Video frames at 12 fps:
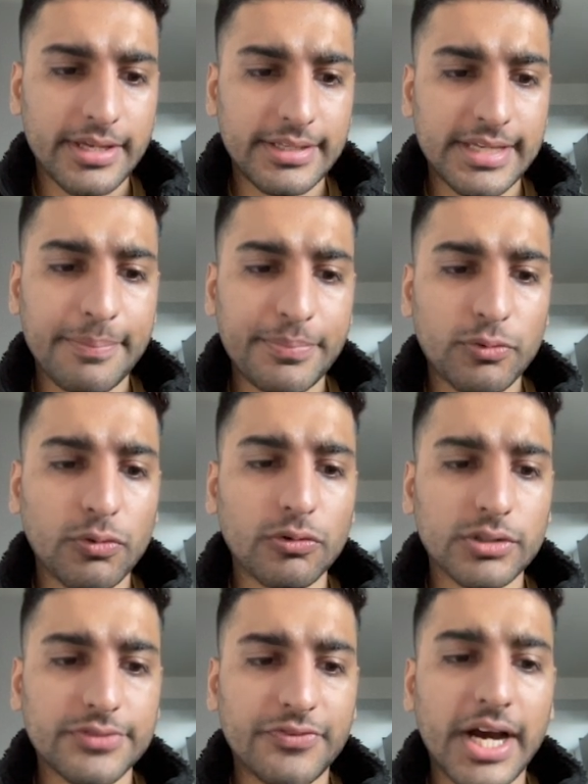Yep, it all
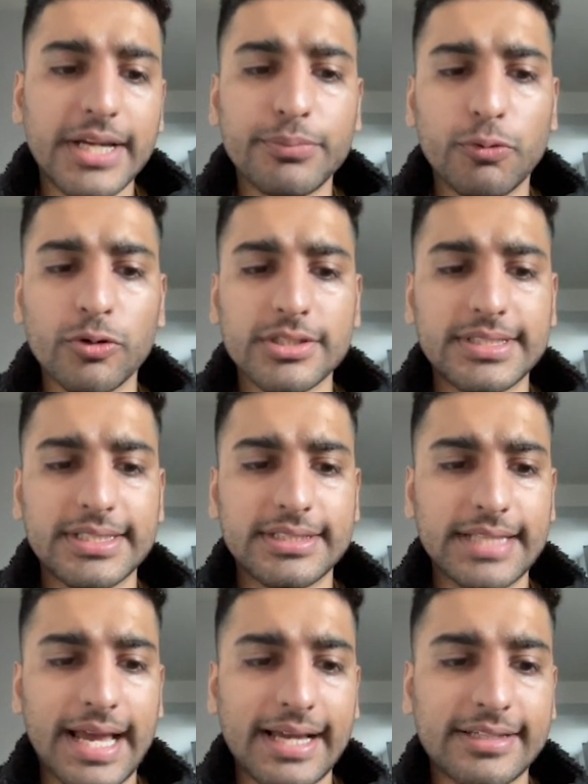looks fine, but what's
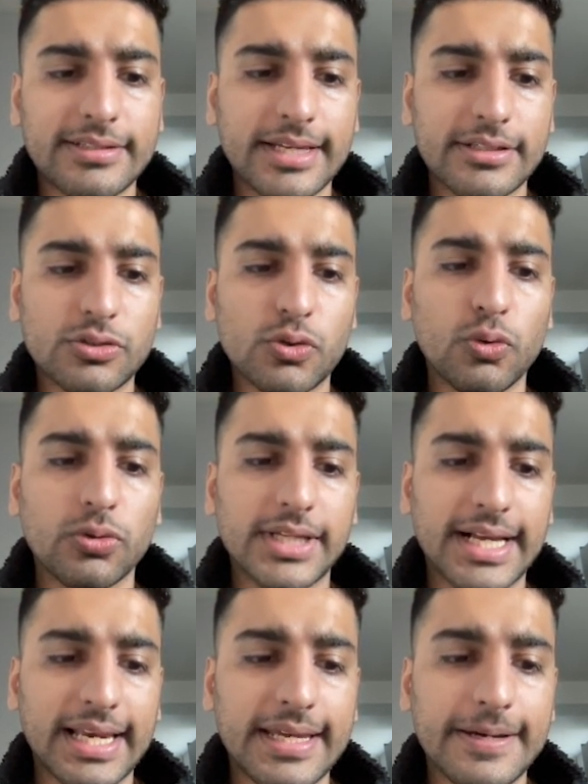this anchor text called?
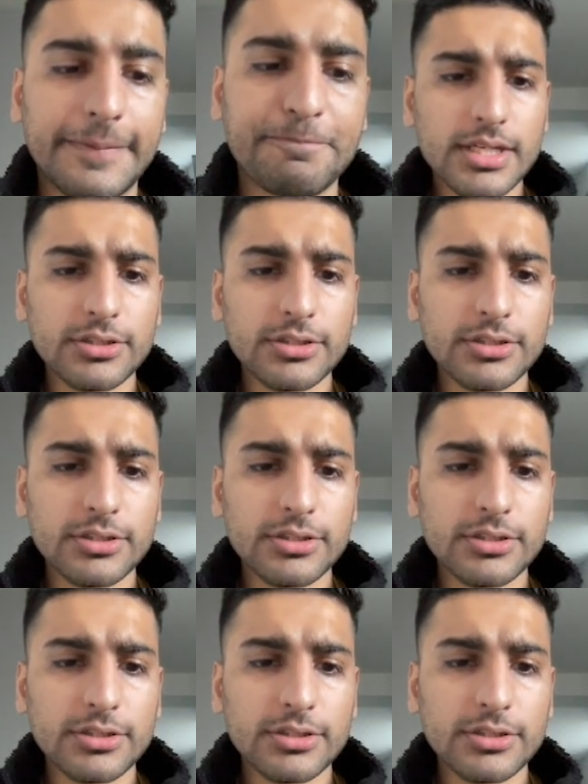Clear.